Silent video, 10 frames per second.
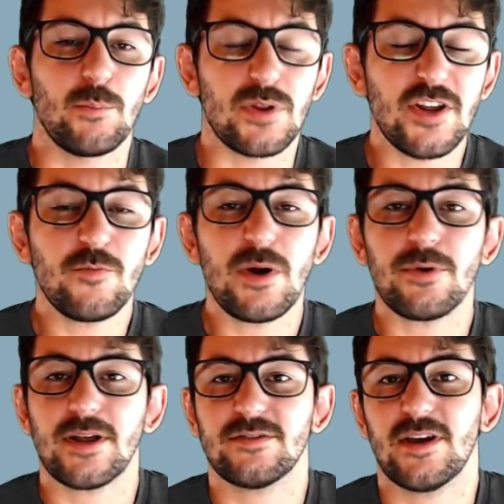Believe me
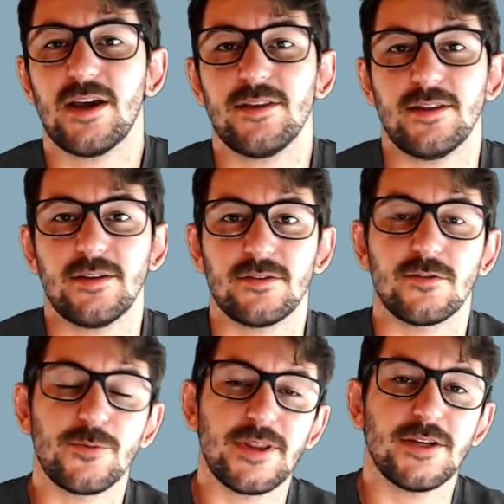when I say that this
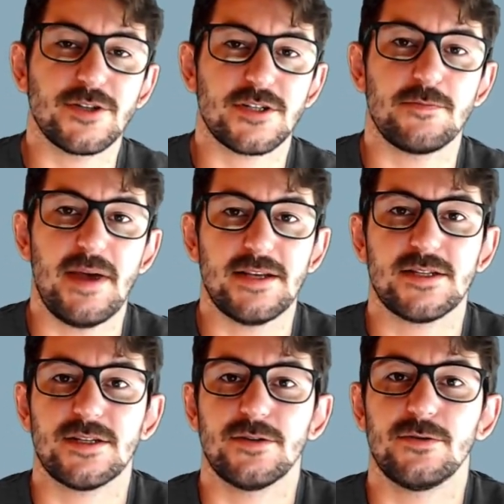is really just
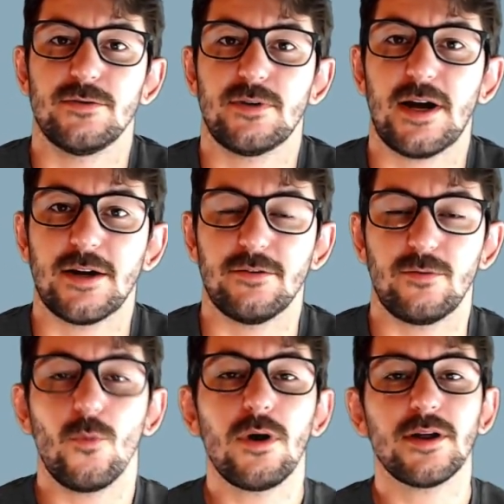meant to kind
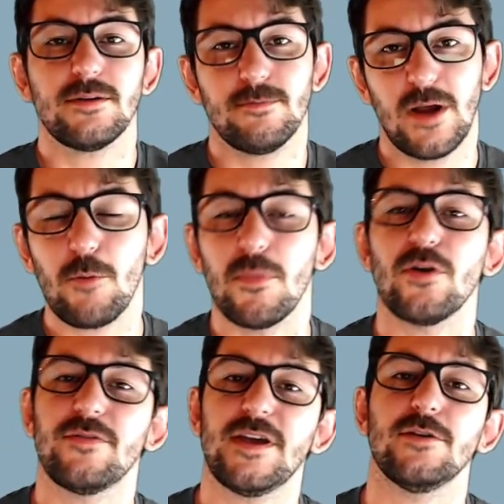of, one, help
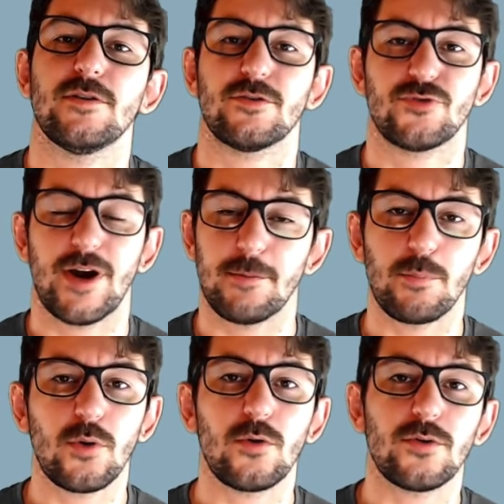motivate you to try
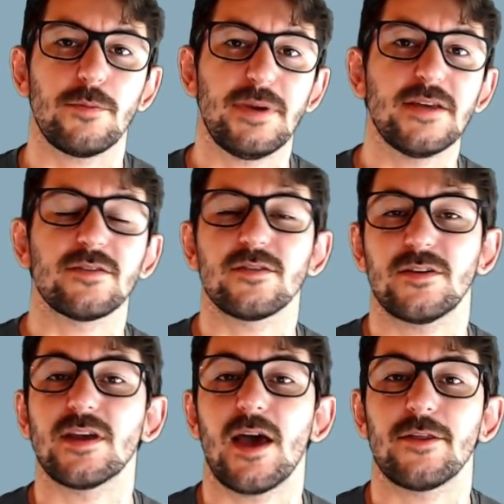and pull the
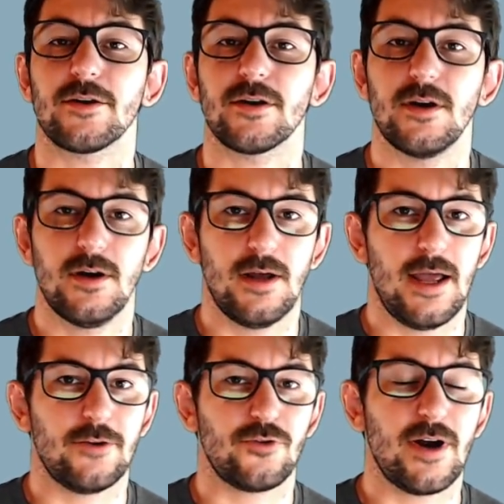pieces together
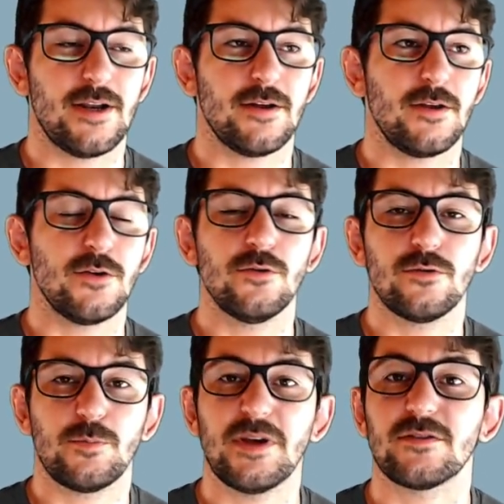and try to
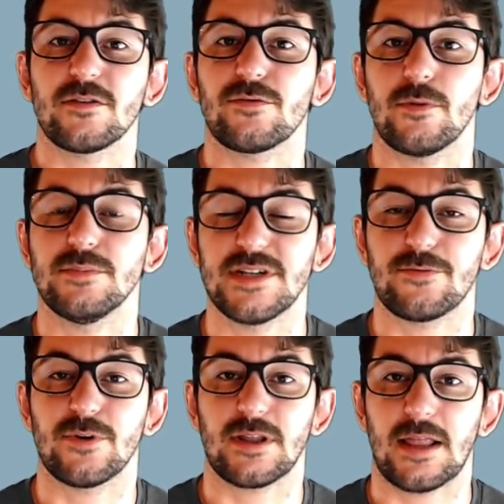use pieces from
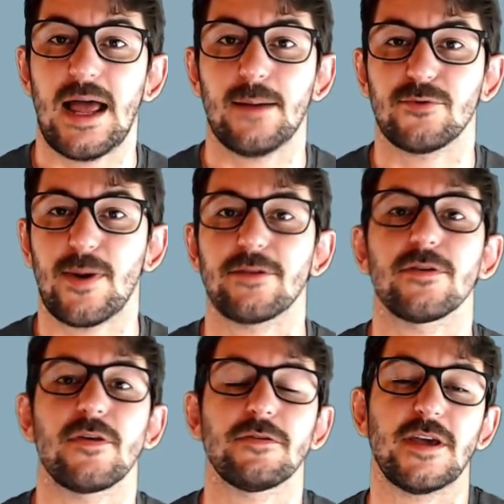different labs
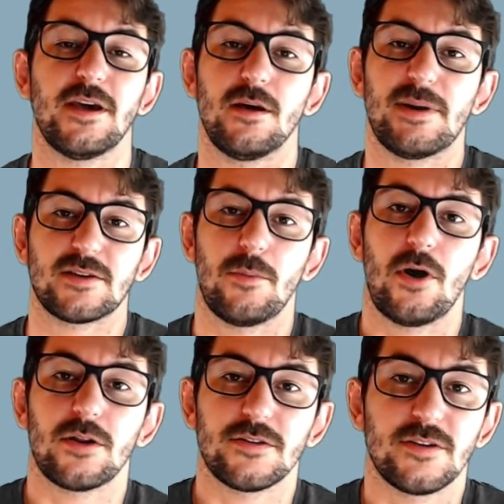rather than thinking about
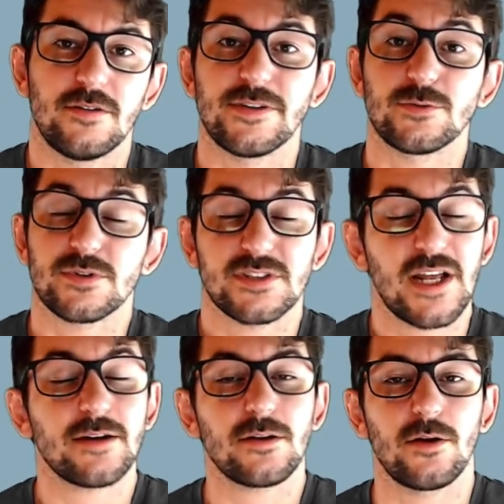them all as individual
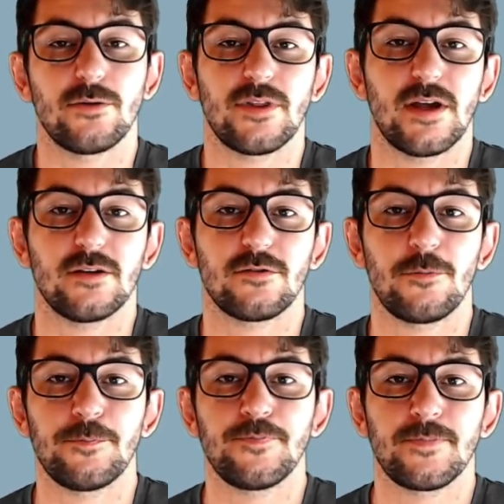standalone things,